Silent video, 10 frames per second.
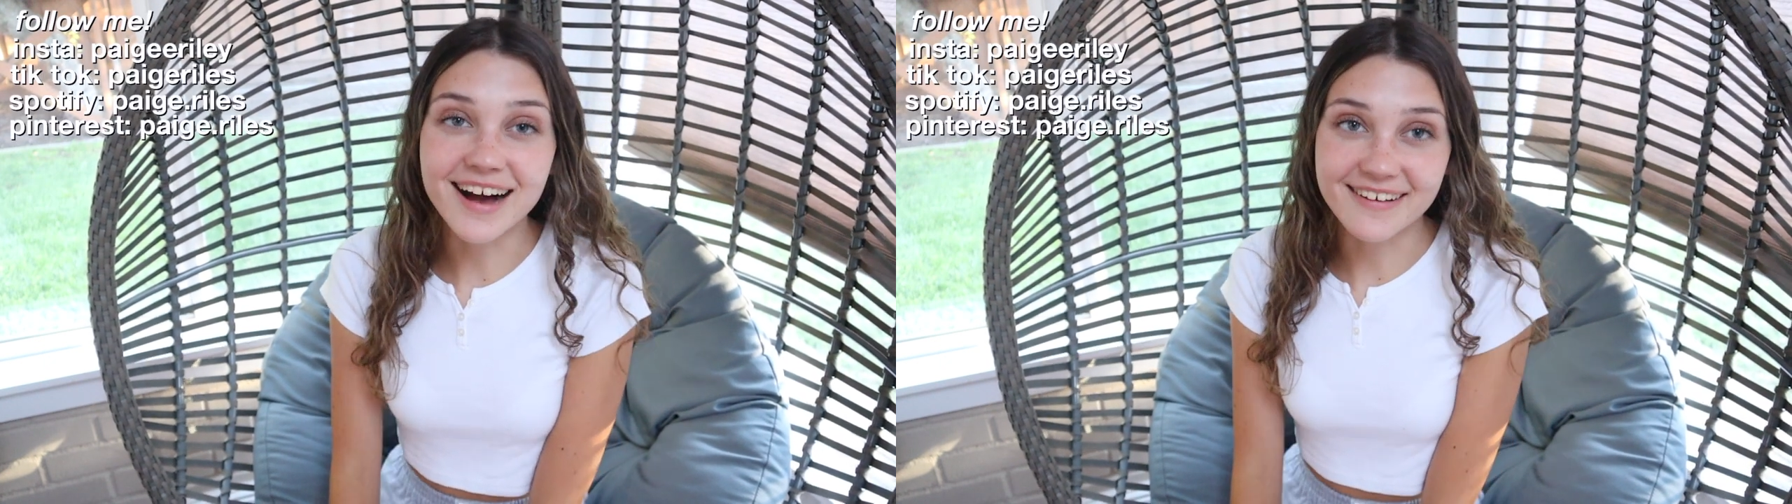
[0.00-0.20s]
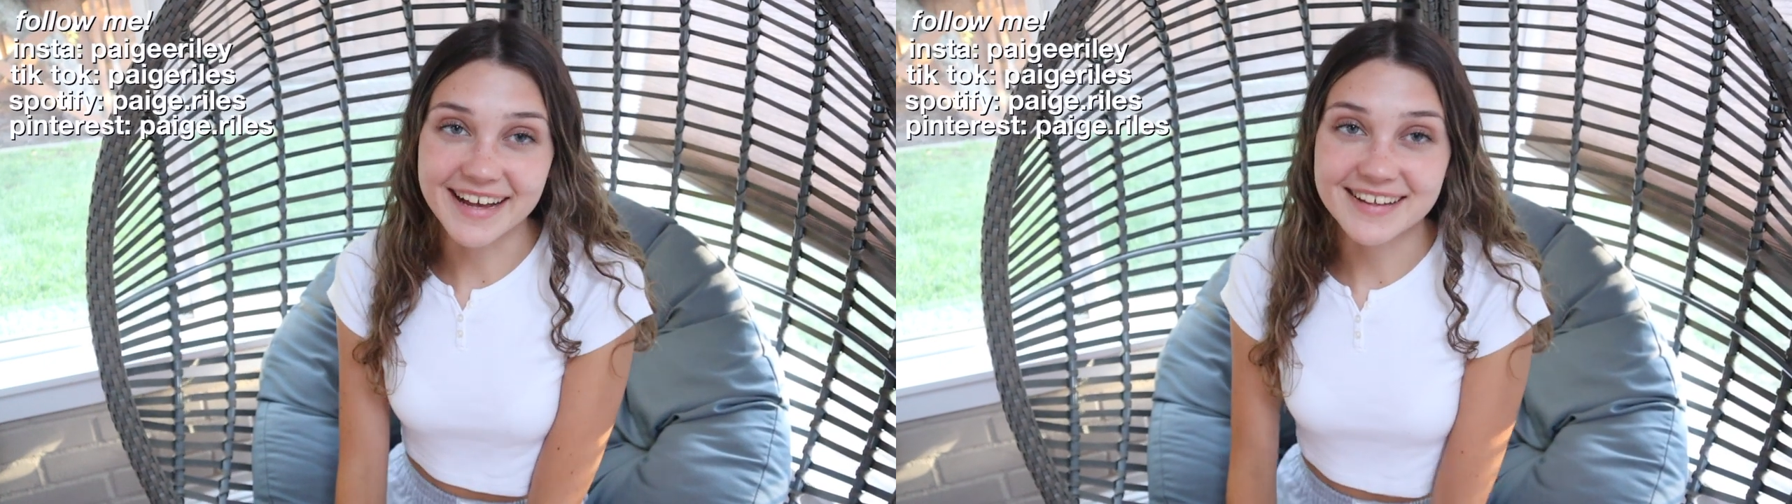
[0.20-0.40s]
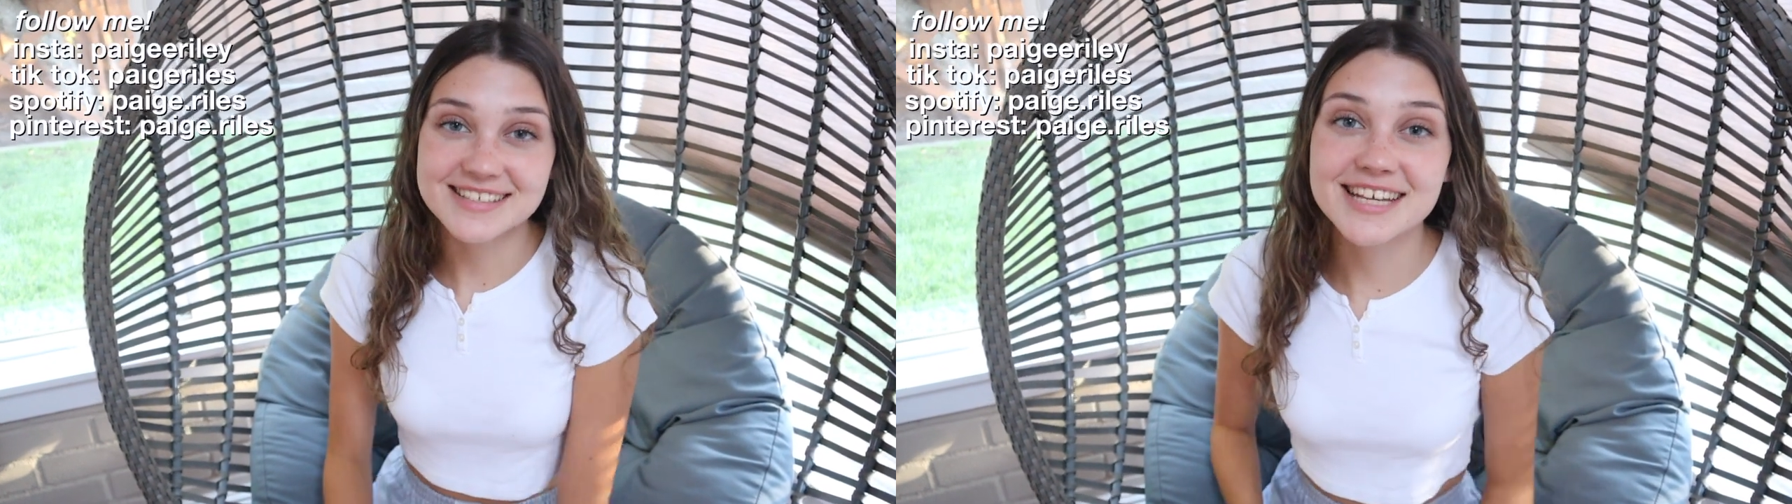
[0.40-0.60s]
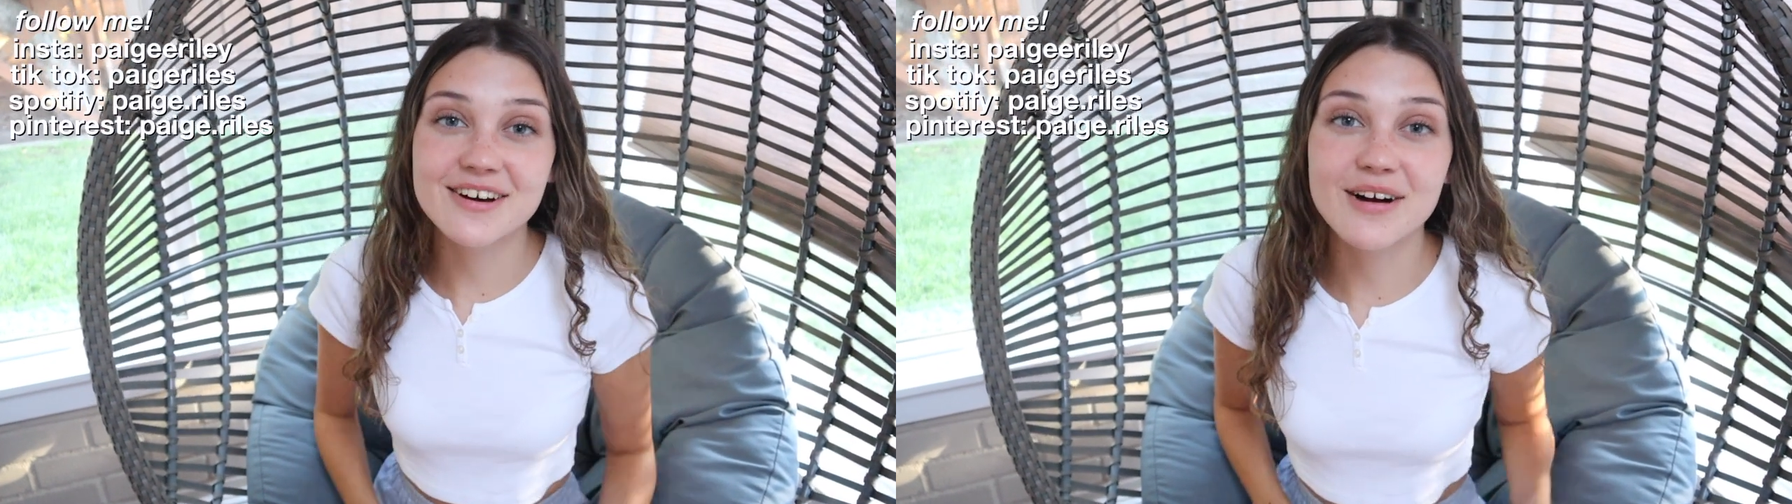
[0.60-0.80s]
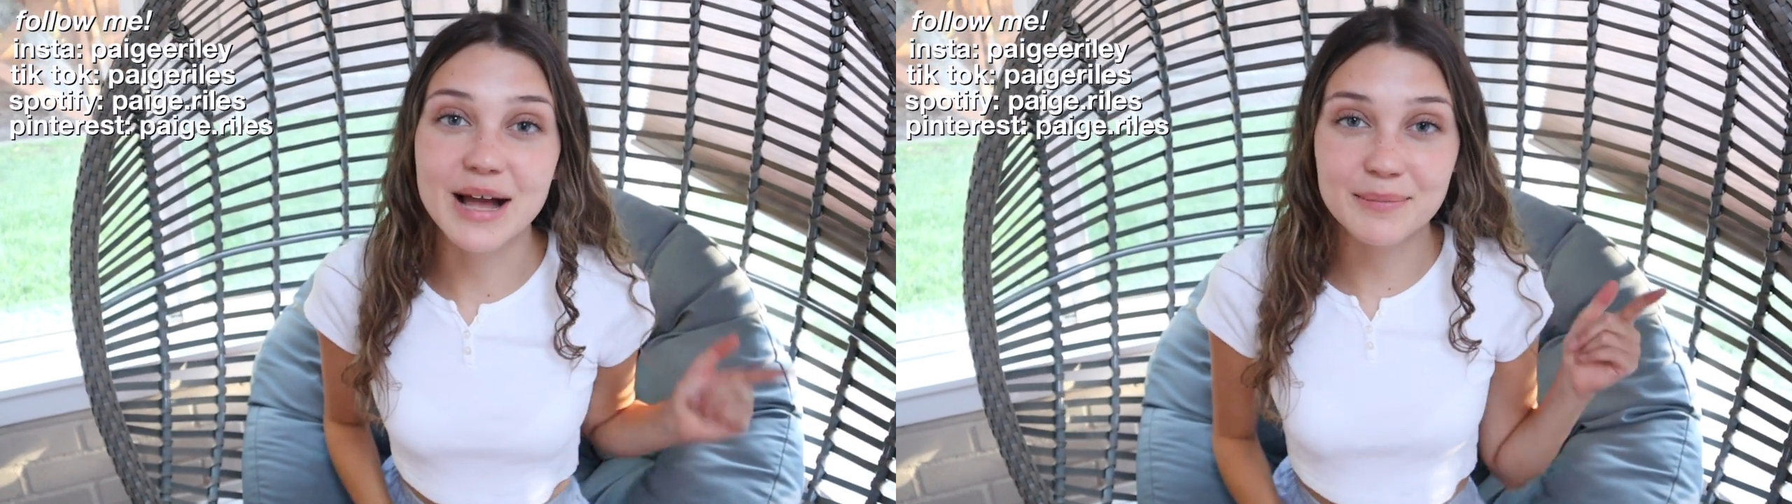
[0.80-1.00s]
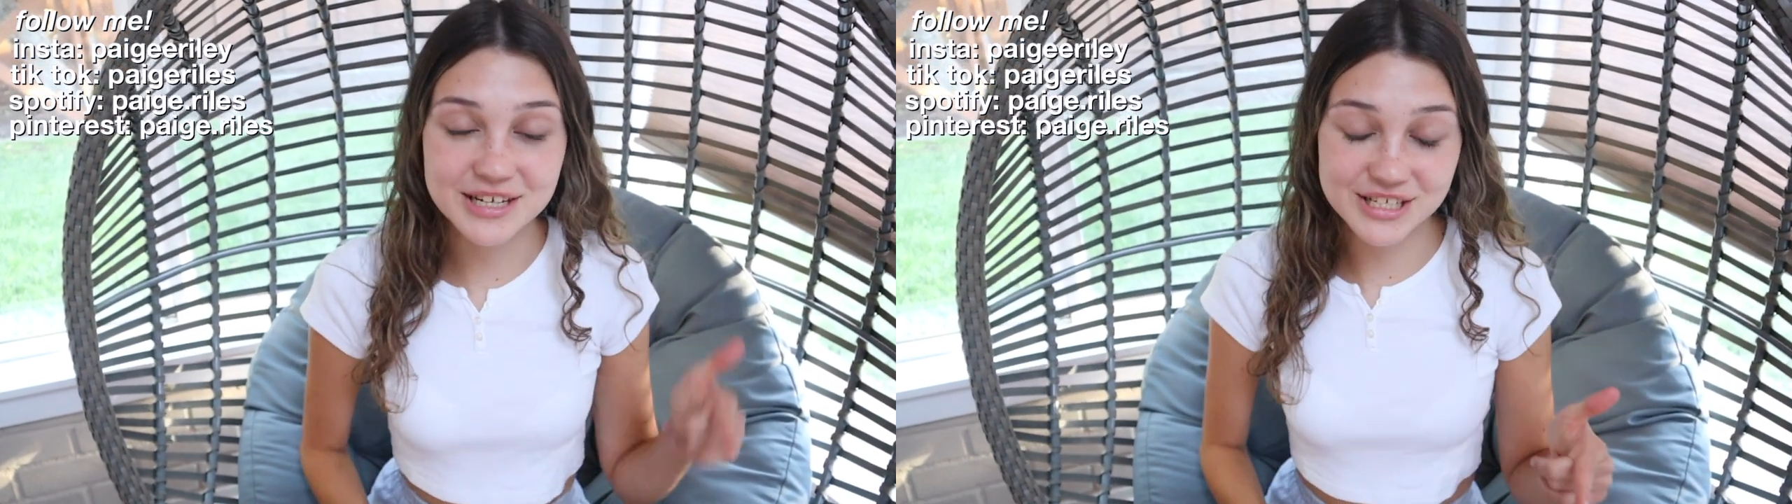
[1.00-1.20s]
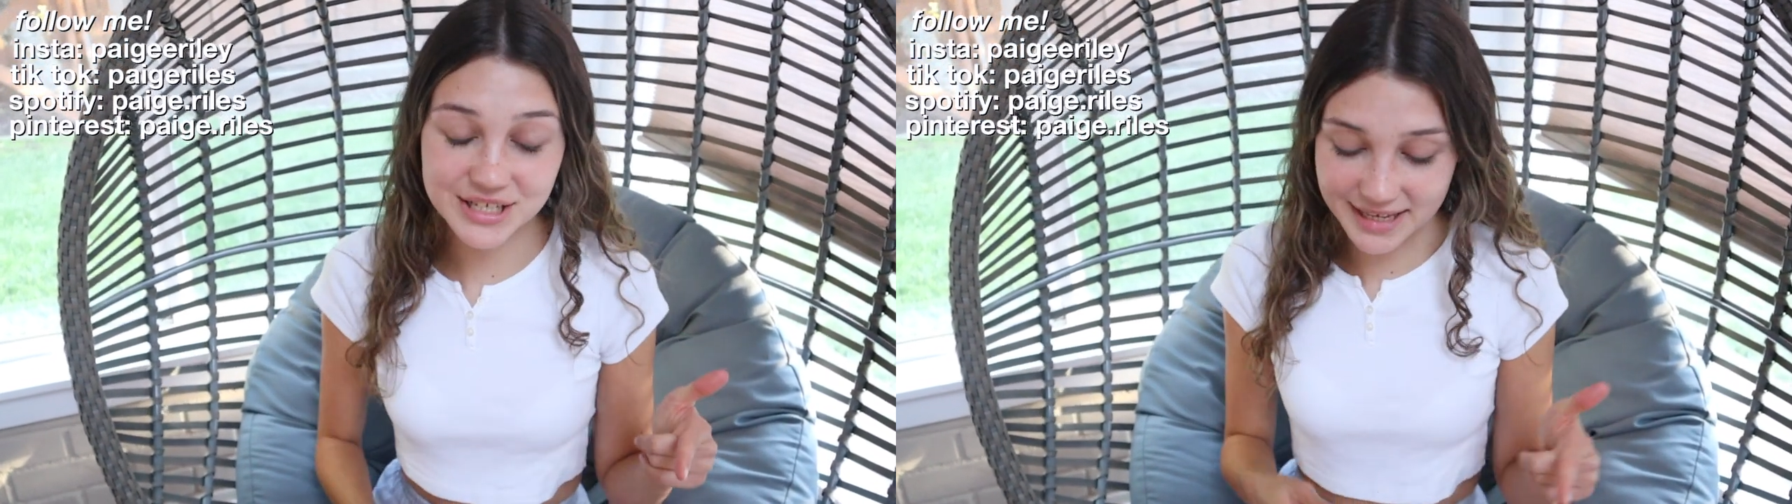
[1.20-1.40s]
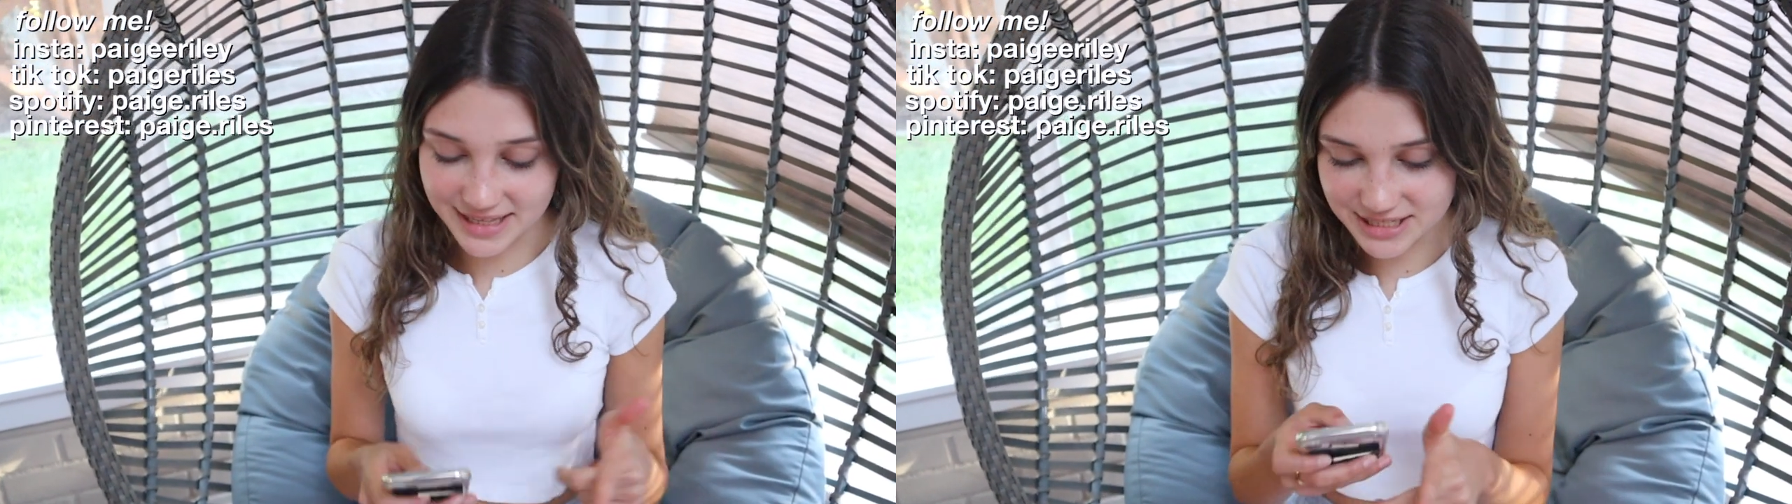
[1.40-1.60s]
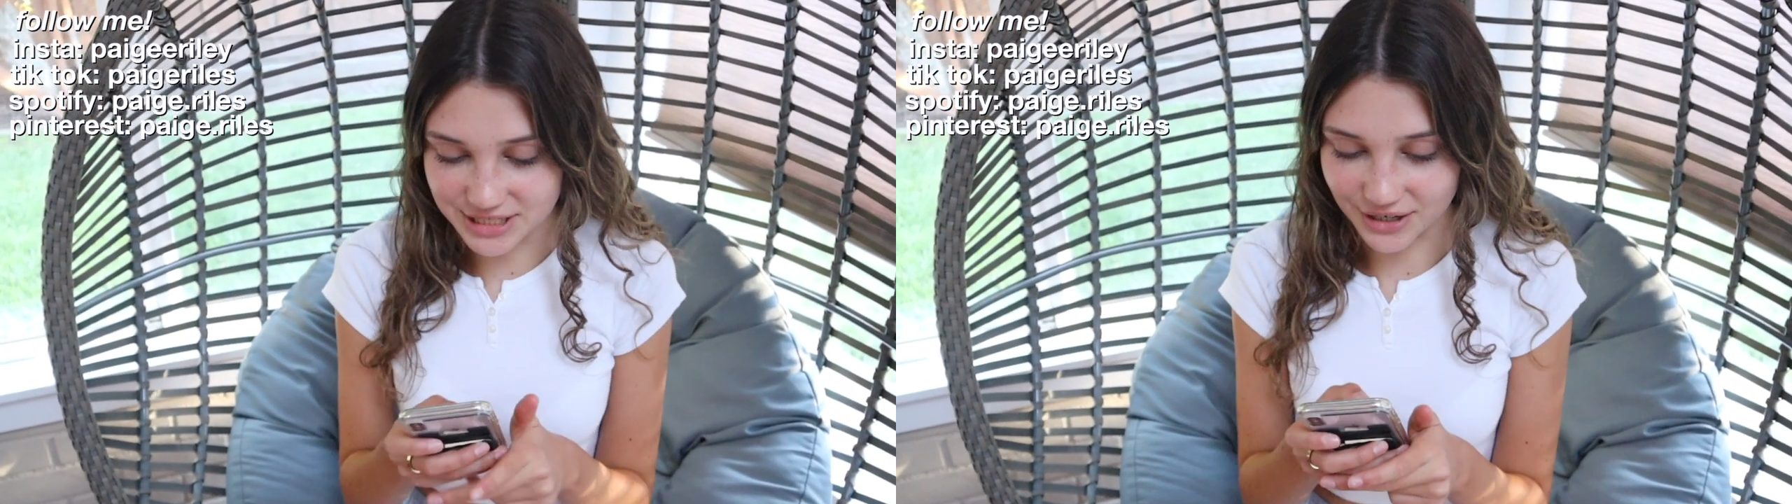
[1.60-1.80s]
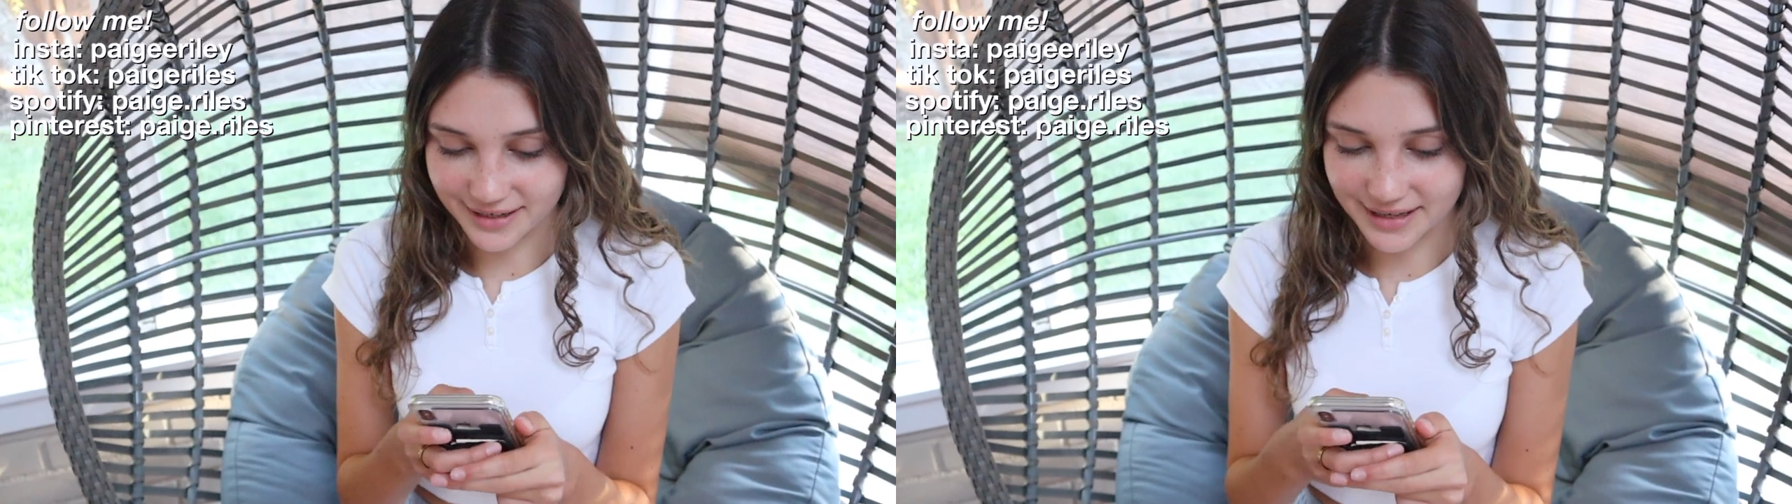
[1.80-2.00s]
Okay, so I'm gonna get
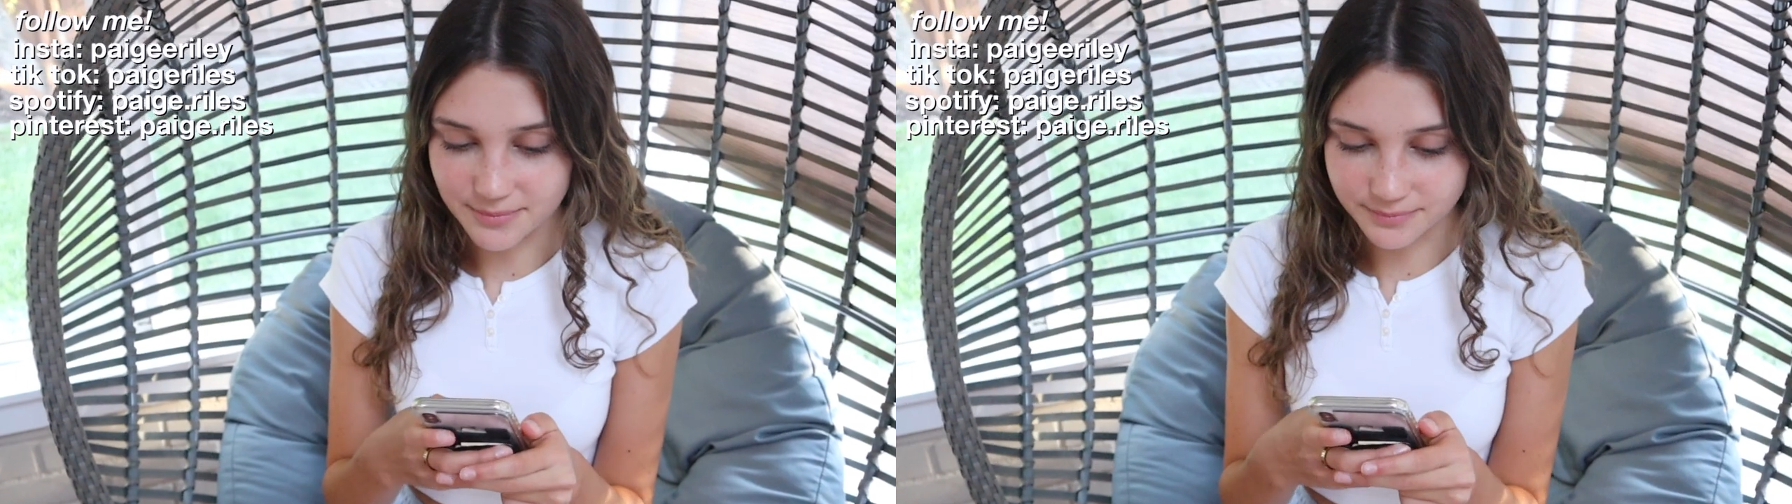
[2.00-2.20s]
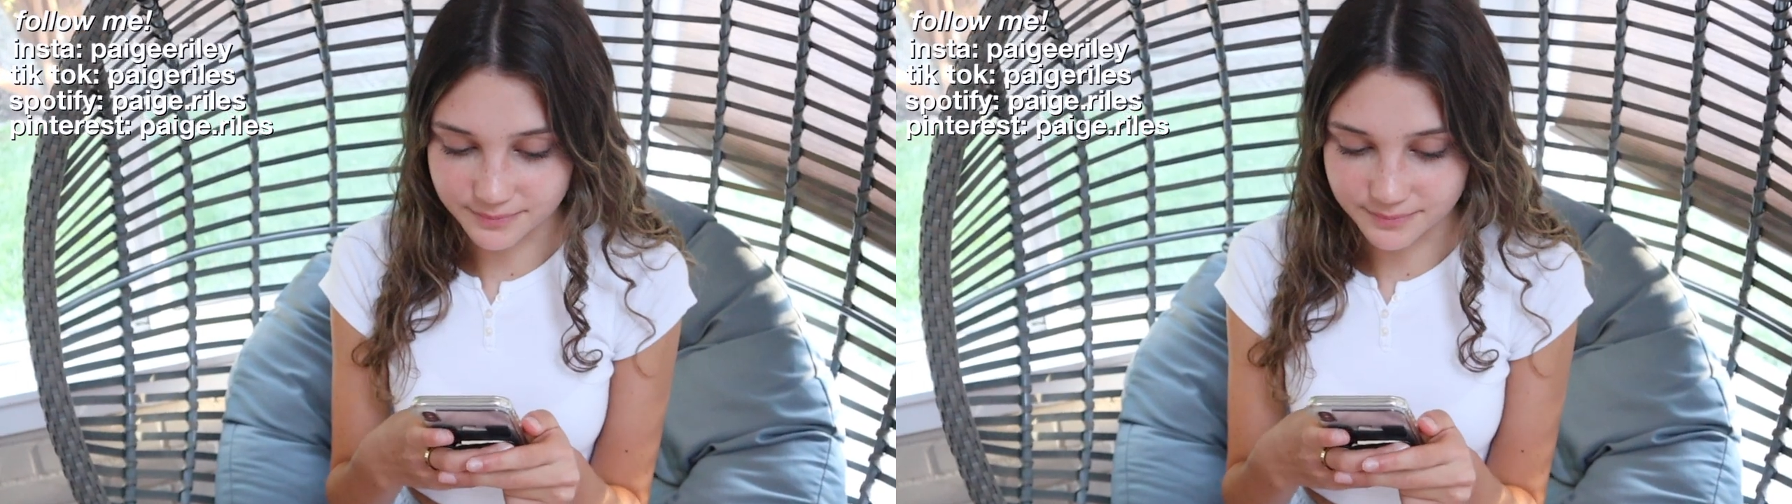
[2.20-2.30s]
started.